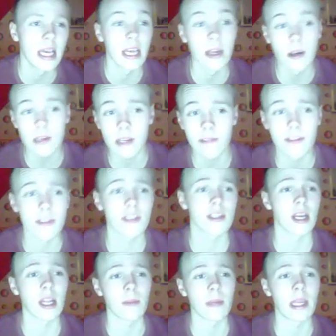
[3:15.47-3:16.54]
He knows I fear
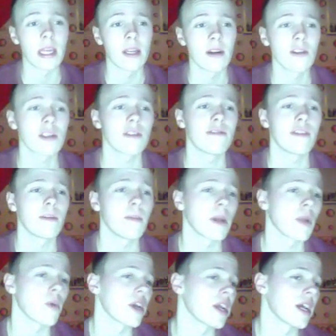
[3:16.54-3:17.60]
Celebi, he knows I fear
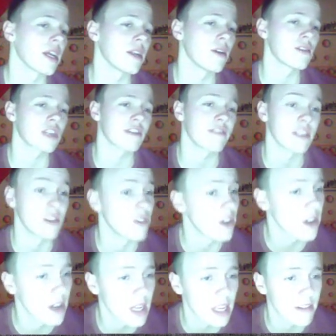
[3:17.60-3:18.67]
Meloetta, he knows I fear
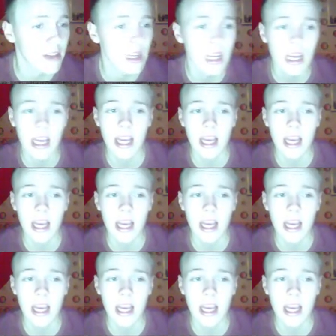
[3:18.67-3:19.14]
Druddigon even,